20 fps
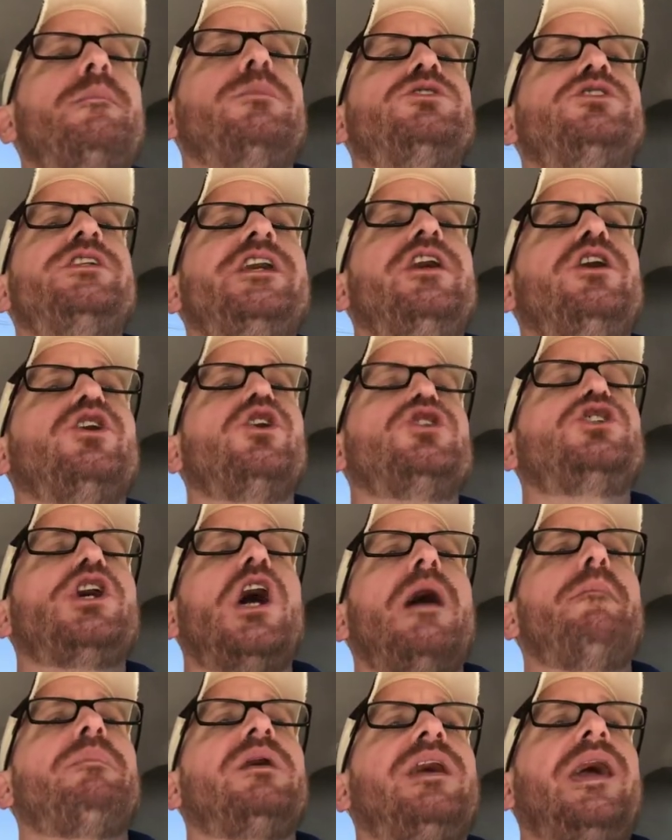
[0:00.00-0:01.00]
If you remember,
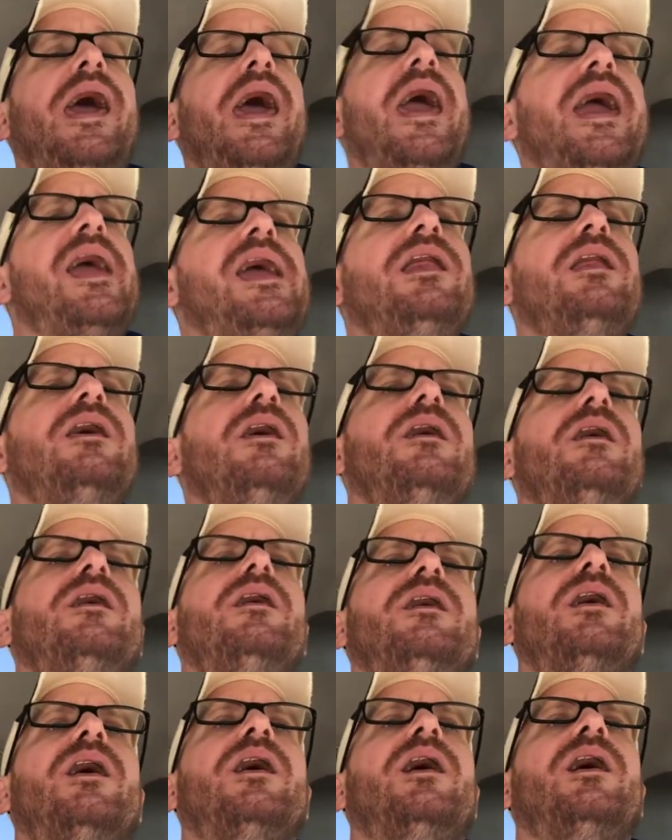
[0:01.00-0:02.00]
Senator John McCain,
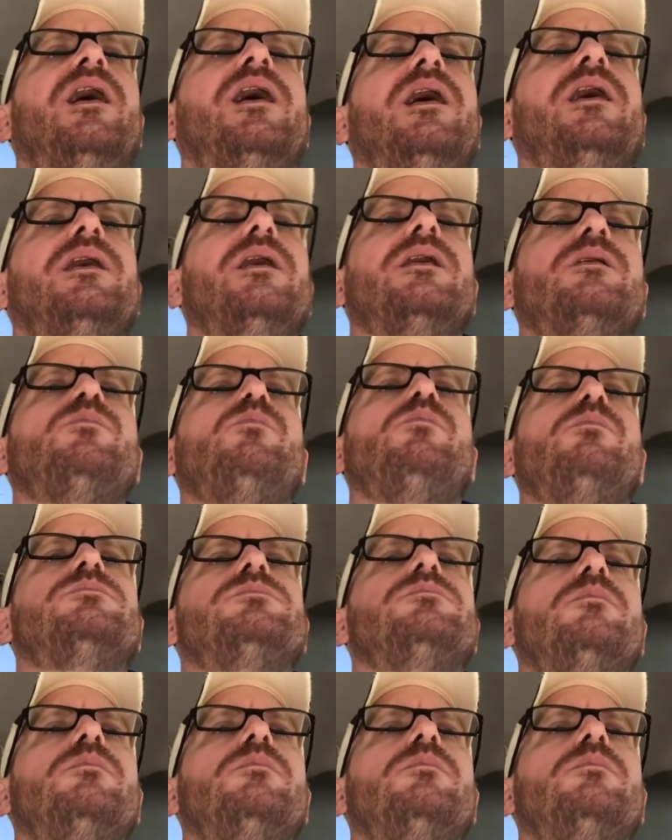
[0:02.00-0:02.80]
uh,